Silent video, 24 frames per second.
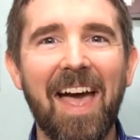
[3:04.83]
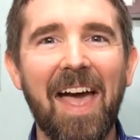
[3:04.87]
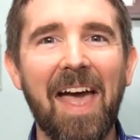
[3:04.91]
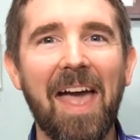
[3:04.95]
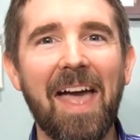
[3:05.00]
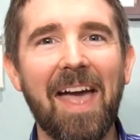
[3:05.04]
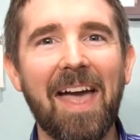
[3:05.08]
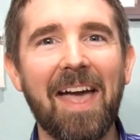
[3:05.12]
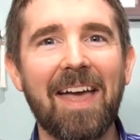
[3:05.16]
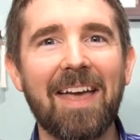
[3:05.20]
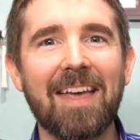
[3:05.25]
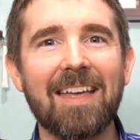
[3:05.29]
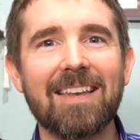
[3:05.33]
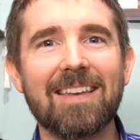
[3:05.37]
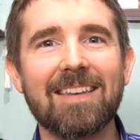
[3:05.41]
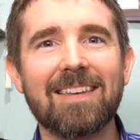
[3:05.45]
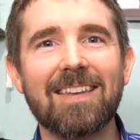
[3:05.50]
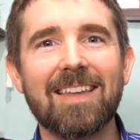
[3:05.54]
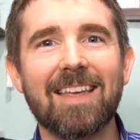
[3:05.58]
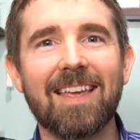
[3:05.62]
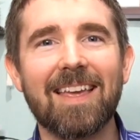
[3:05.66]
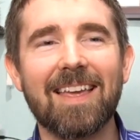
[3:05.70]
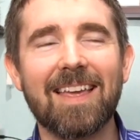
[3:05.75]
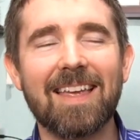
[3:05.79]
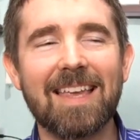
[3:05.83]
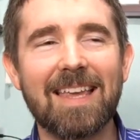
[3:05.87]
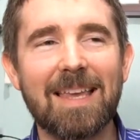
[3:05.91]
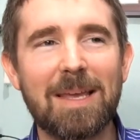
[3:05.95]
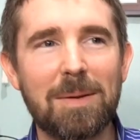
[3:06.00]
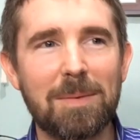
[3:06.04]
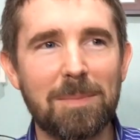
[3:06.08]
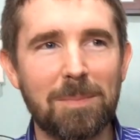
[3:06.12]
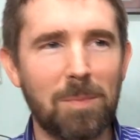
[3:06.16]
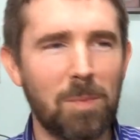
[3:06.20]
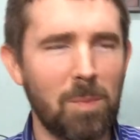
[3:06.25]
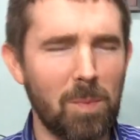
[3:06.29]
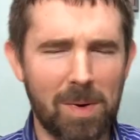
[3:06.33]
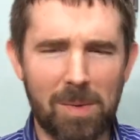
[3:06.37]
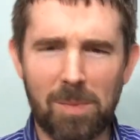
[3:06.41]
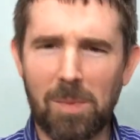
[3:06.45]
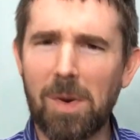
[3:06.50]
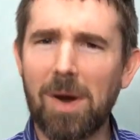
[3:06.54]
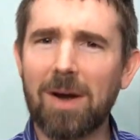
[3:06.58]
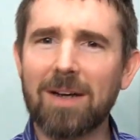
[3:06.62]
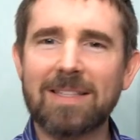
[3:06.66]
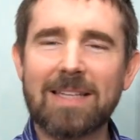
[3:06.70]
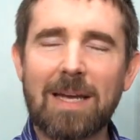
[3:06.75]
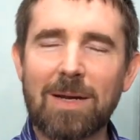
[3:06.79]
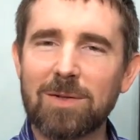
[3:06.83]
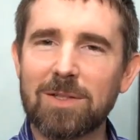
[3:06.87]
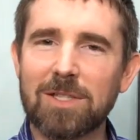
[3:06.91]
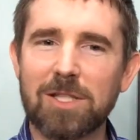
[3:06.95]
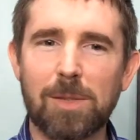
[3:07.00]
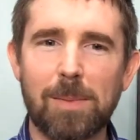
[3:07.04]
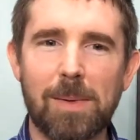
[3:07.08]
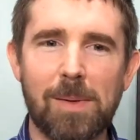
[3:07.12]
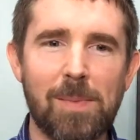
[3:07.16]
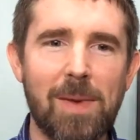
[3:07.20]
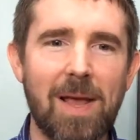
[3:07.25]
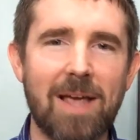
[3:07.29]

And we walk down just a little bit.